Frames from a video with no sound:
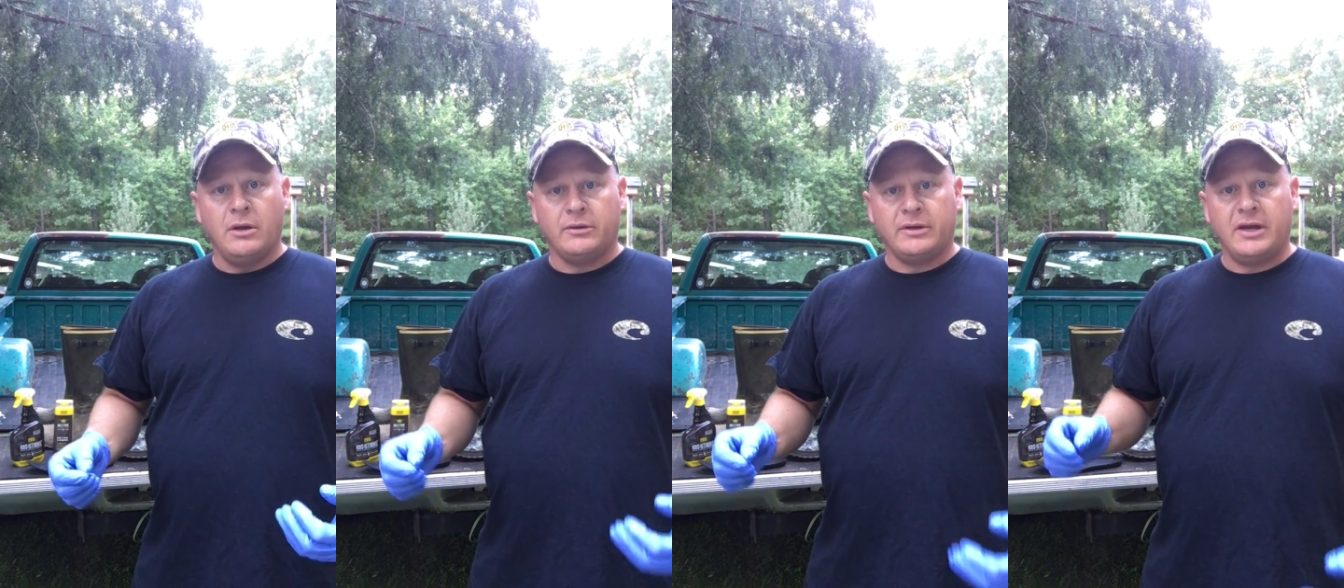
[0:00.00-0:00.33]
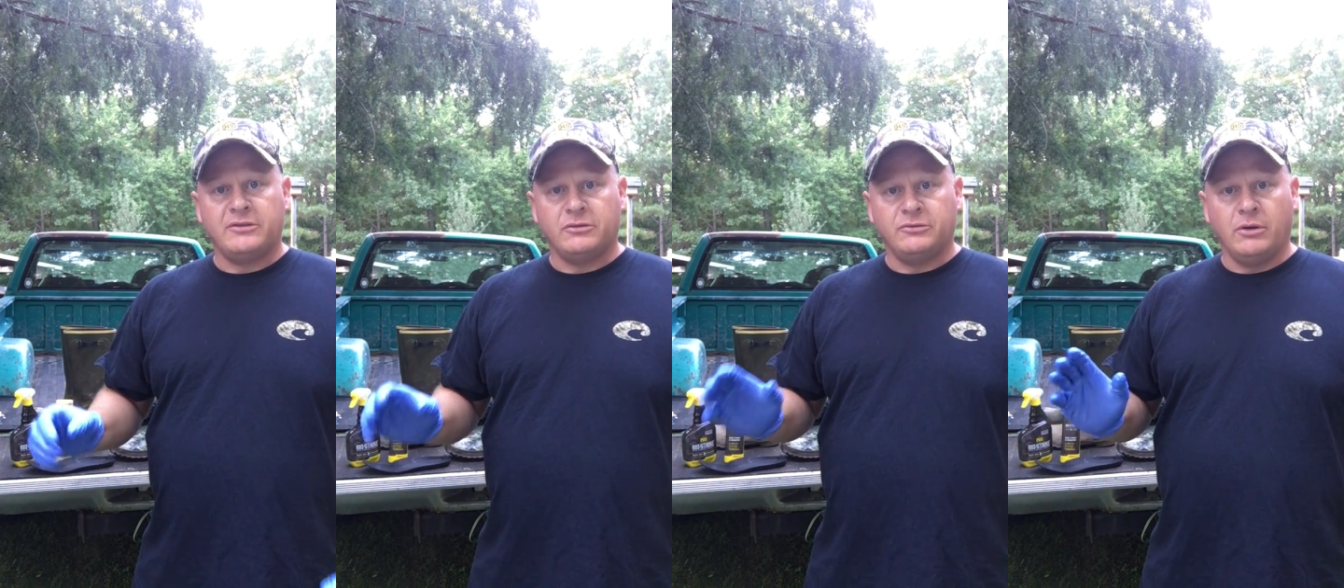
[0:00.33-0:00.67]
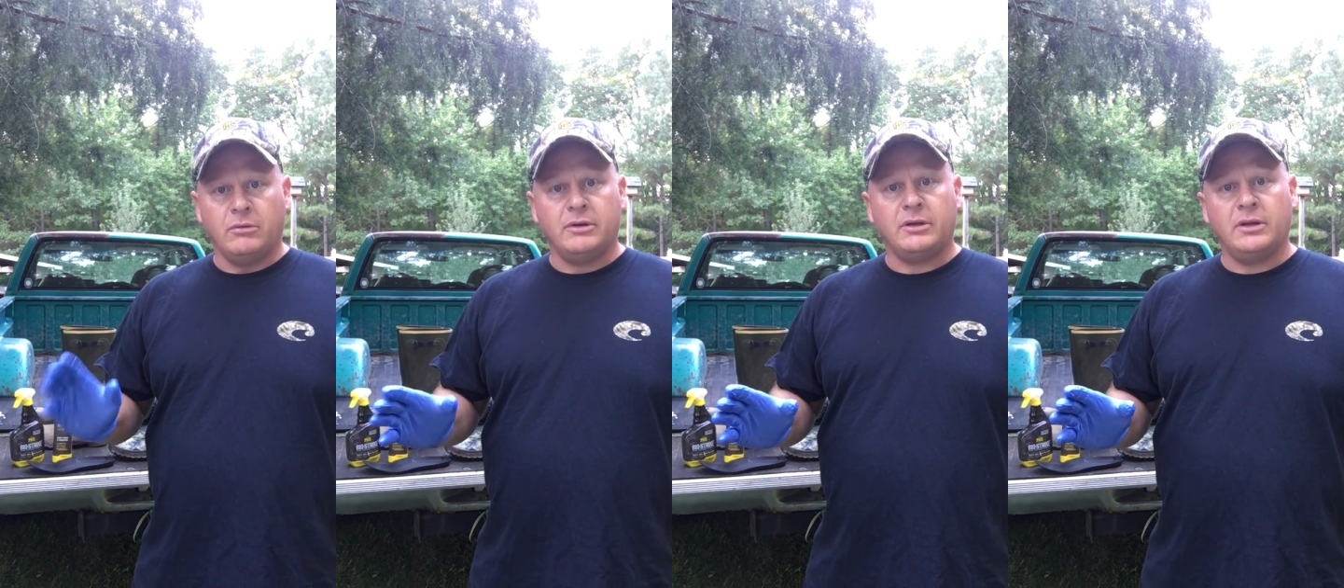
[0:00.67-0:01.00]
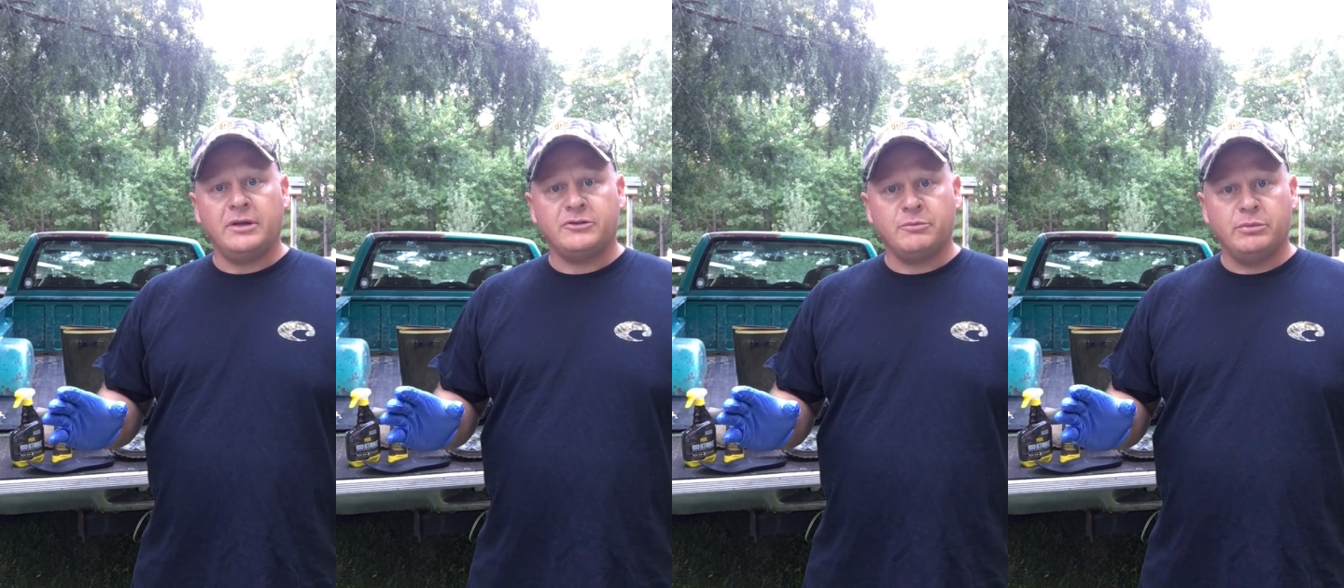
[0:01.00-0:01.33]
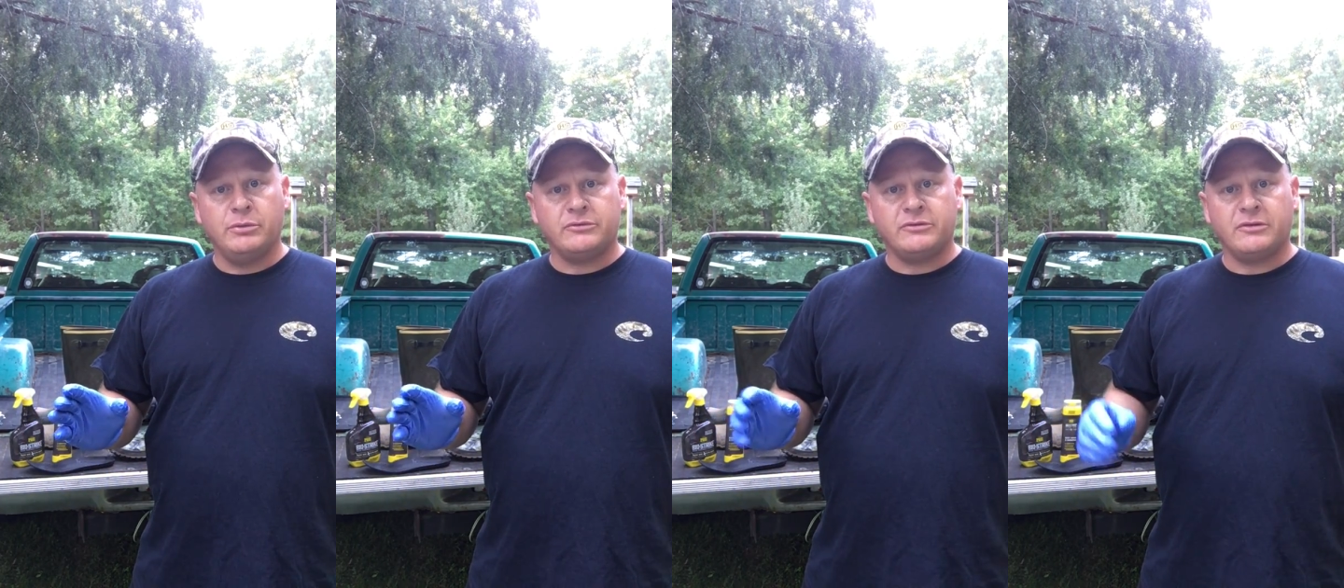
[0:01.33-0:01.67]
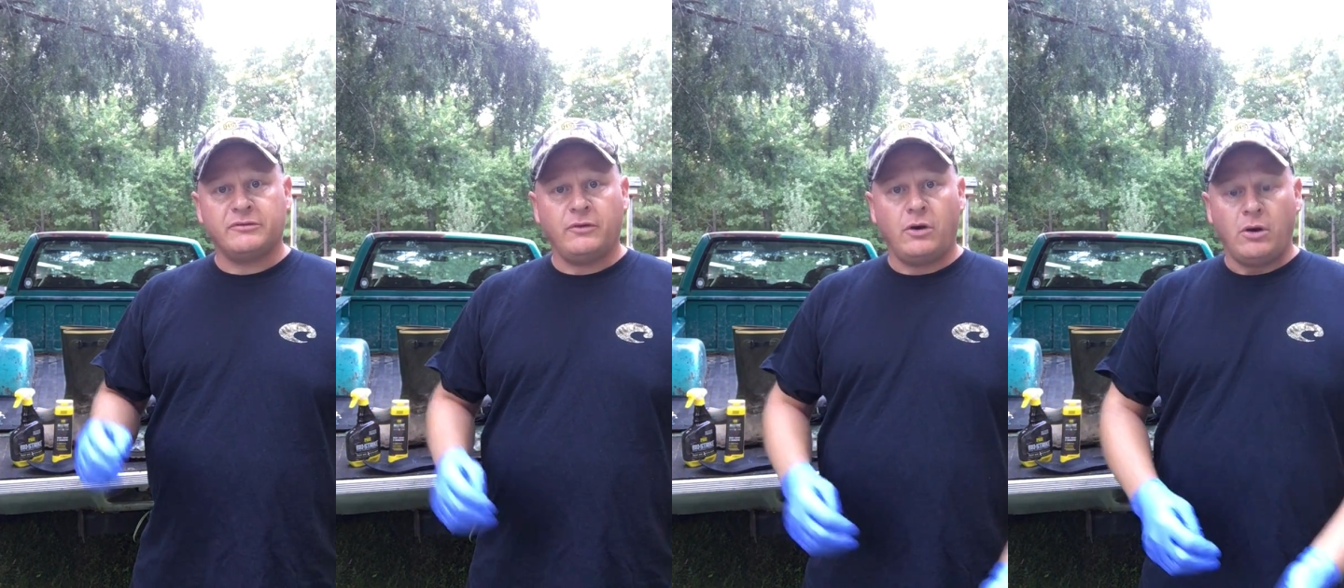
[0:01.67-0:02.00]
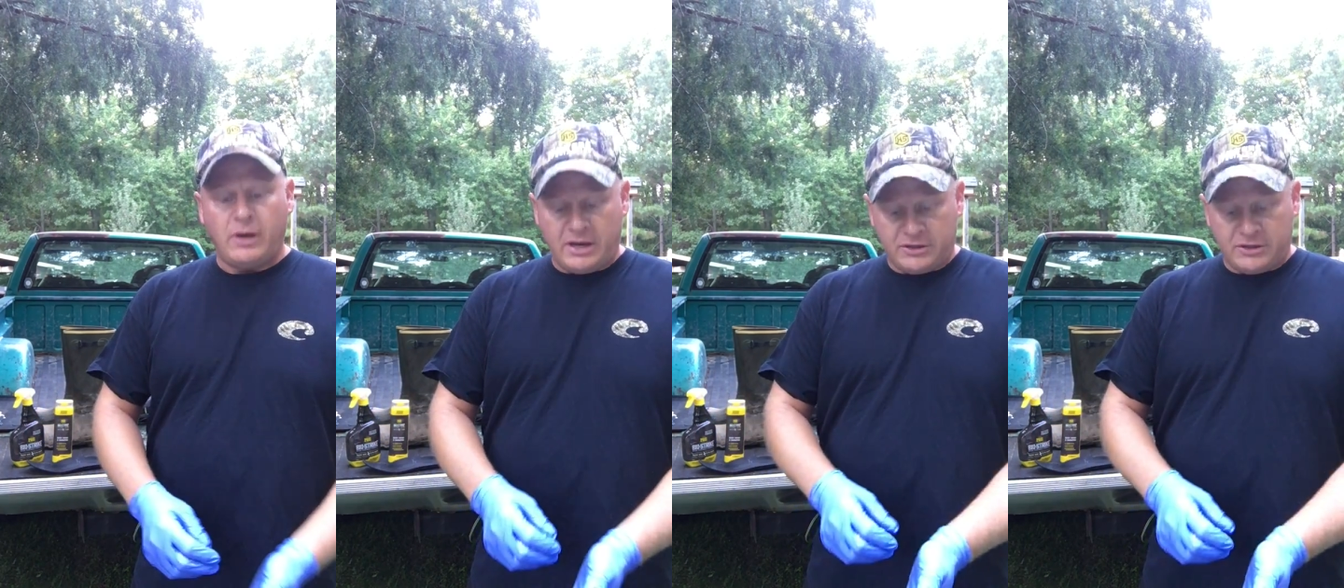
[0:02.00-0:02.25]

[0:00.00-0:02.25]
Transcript: Okay, so don't neglect your boots this fall.